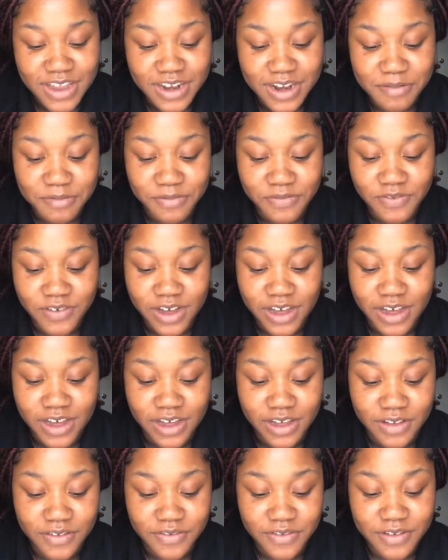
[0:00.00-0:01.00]
number
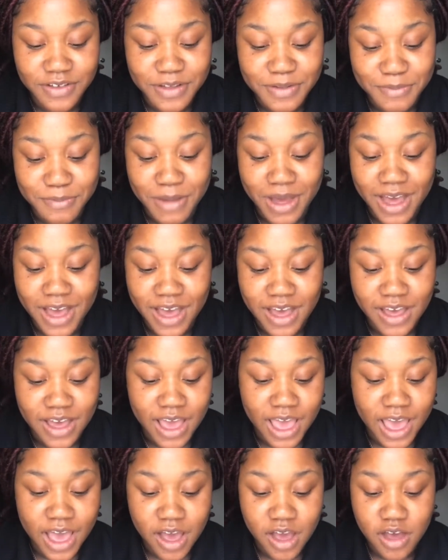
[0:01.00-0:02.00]
five. My
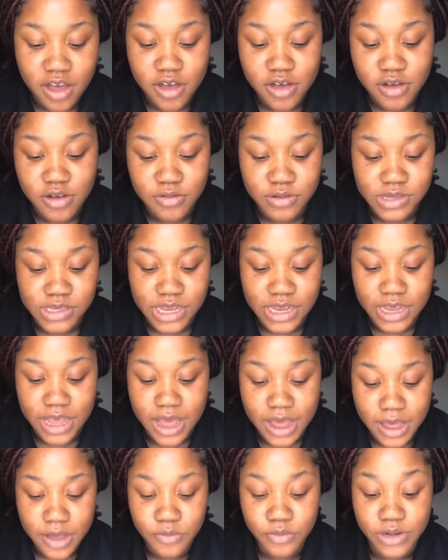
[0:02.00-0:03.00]
uh, how old was I
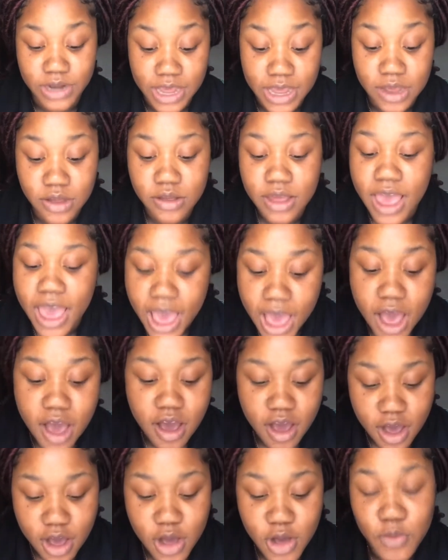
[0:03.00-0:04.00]
got when I?
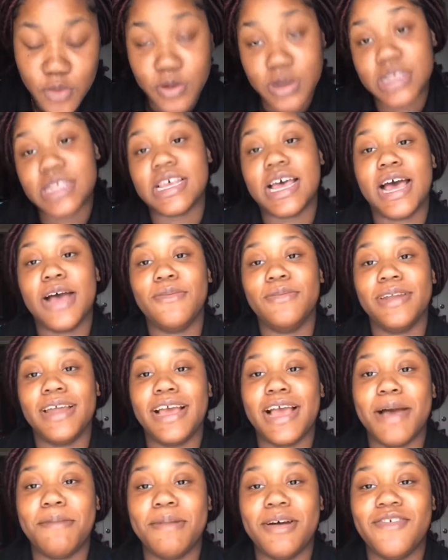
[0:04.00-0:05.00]
How old was I when
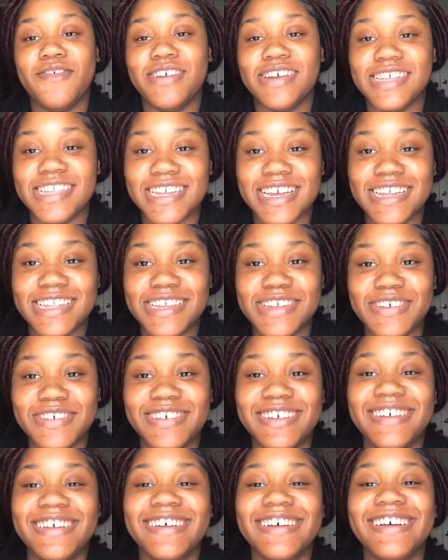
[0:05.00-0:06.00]
I got my first
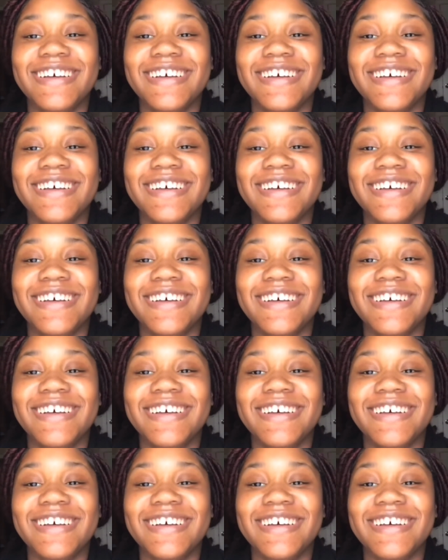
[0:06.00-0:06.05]
tattoo?